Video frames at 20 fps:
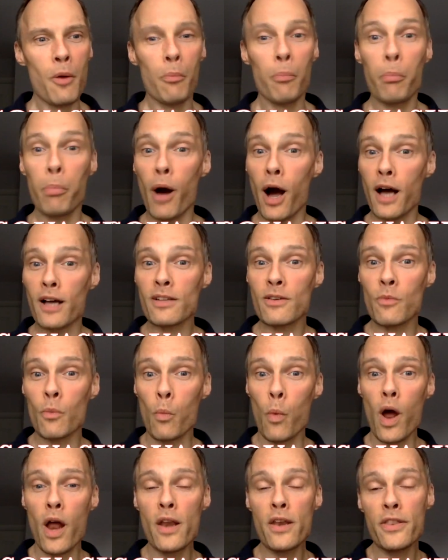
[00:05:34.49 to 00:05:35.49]
But
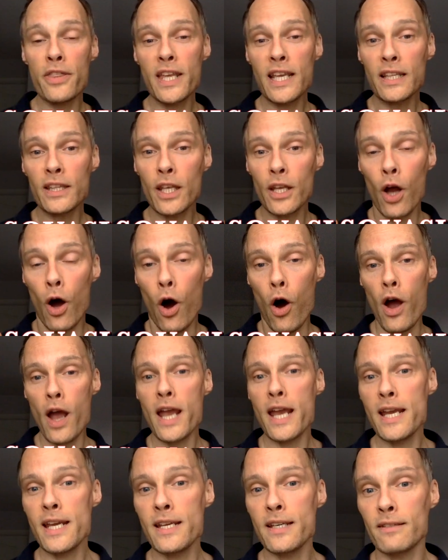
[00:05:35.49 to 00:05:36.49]
one thing that
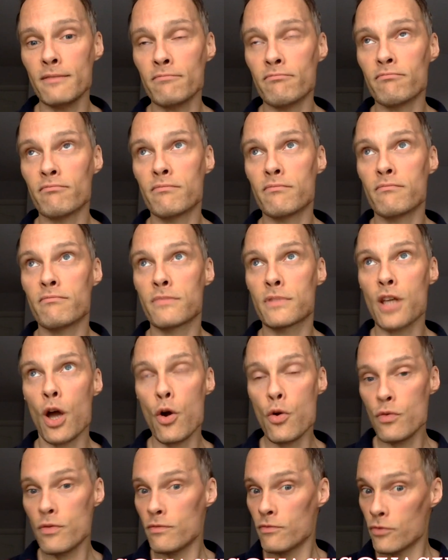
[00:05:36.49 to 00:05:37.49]
I
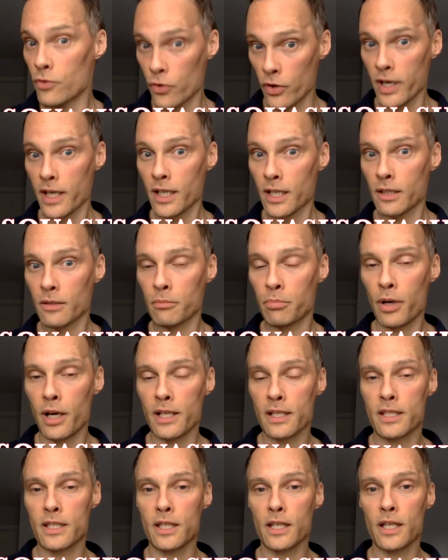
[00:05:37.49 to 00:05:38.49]
don't drink,
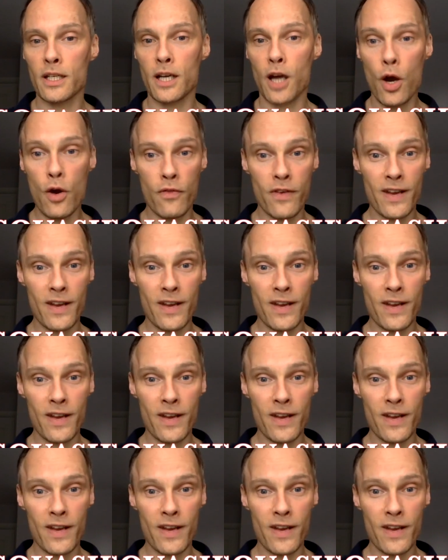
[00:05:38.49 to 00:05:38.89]
but over